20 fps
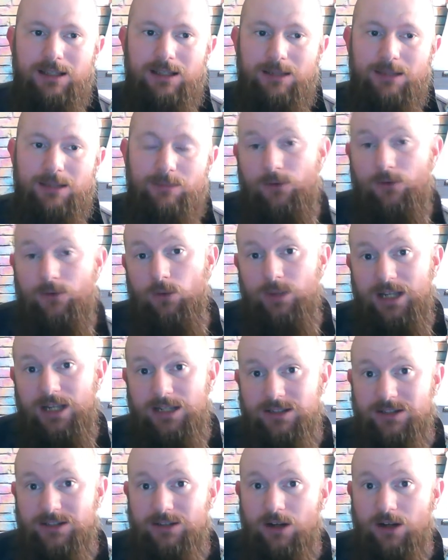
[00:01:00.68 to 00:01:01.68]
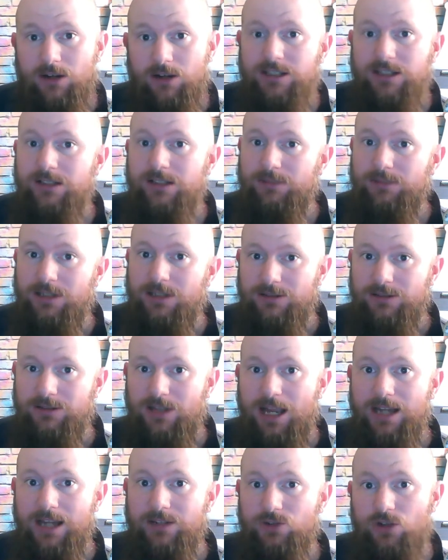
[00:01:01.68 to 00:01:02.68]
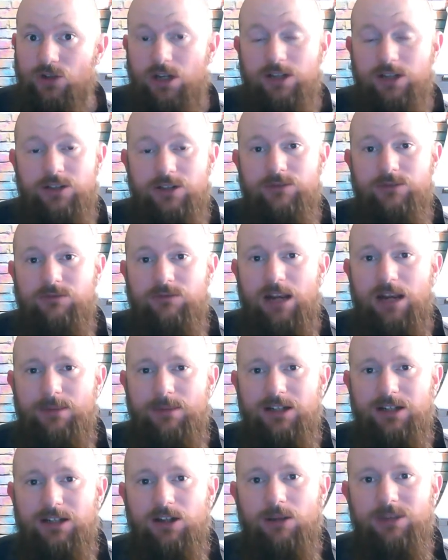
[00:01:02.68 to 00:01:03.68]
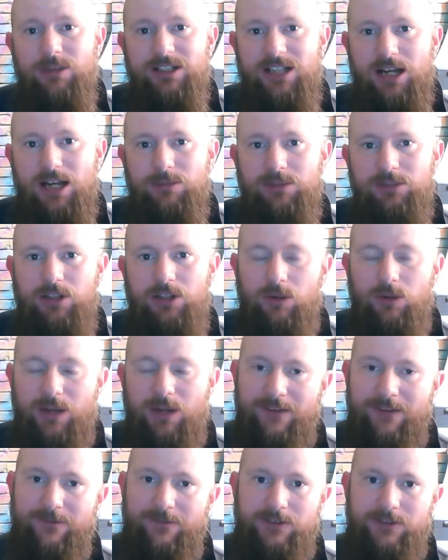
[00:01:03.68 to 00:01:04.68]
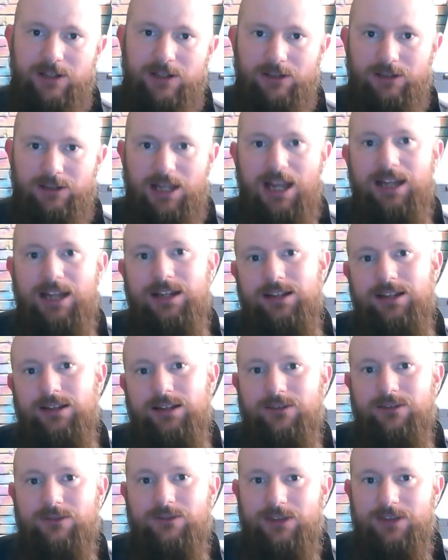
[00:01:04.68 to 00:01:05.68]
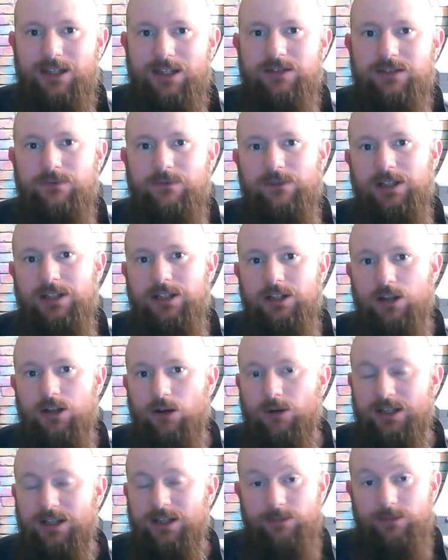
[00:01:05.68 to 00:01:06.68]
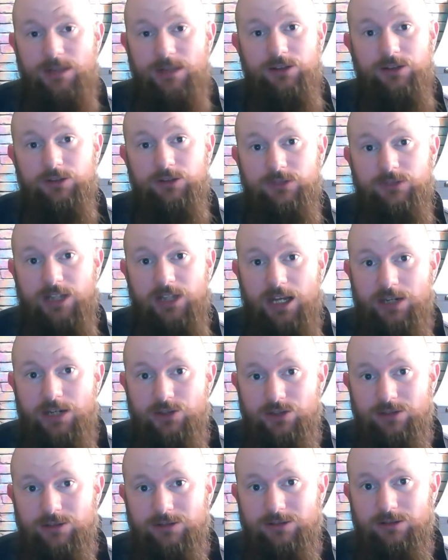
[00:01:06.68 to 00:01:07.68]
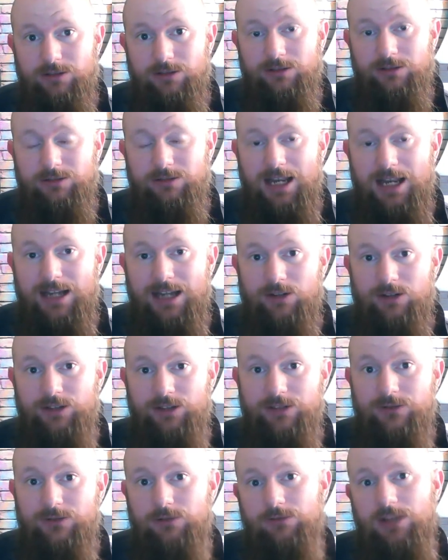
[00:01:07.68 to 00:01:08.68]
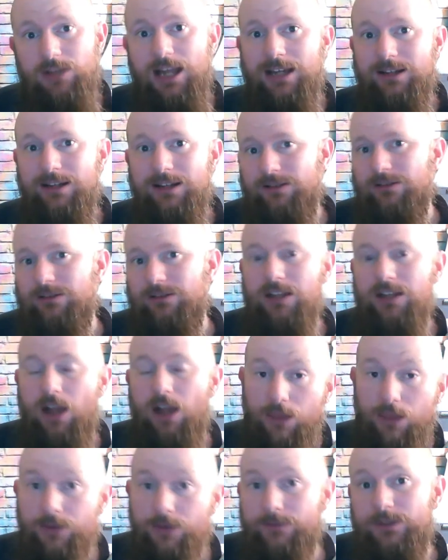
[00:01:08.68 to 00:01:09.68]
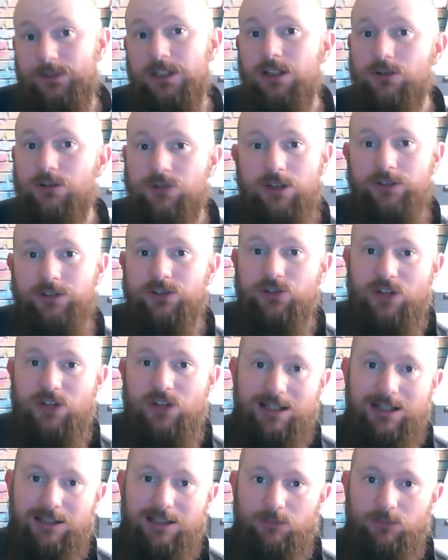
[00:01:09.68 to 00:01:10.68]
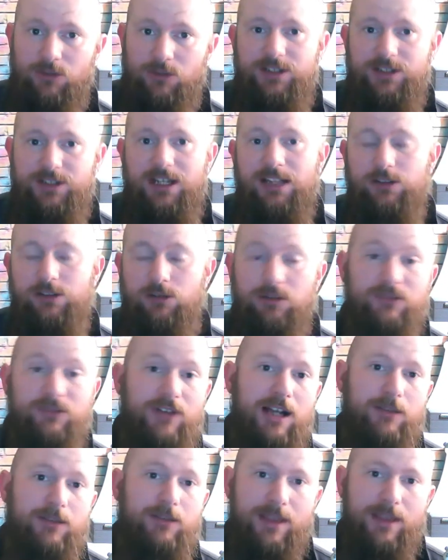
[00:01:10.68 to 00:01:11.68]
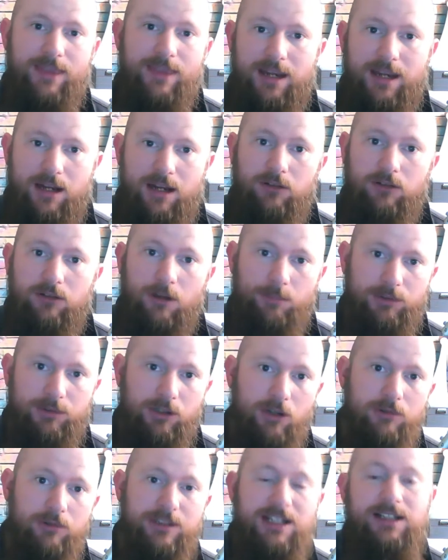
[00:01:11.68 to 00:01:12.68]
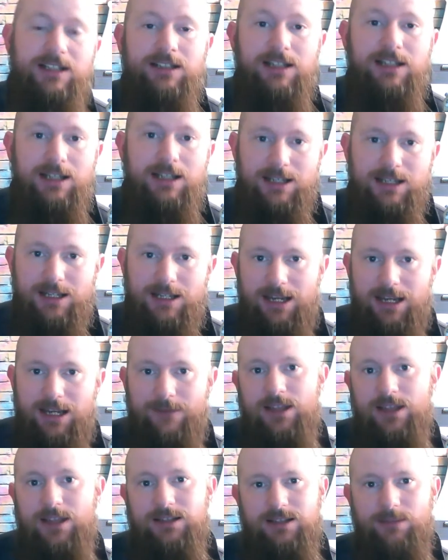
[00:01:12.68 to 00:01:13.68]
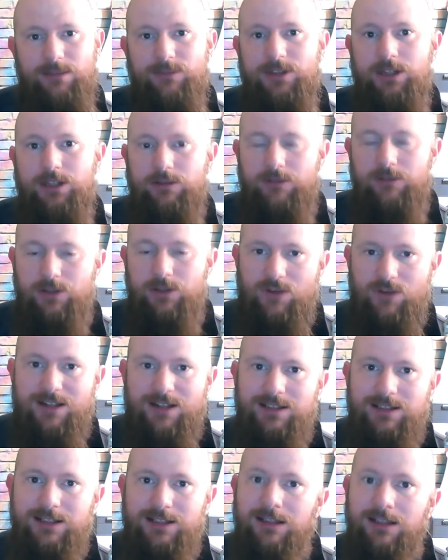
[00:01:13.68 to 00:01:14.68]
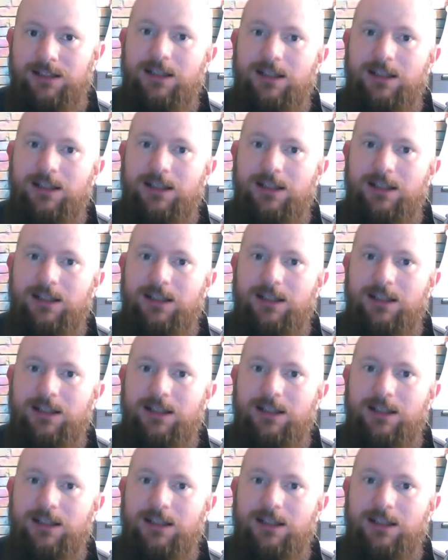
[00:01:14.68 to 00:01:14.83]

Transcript: Before we get started, please like, share, subscribe and comment down below if you like this video. Hit the bell notification icon if you like the other videos on this channel and want to get notified when they are uploaded, if that's something you're interested in.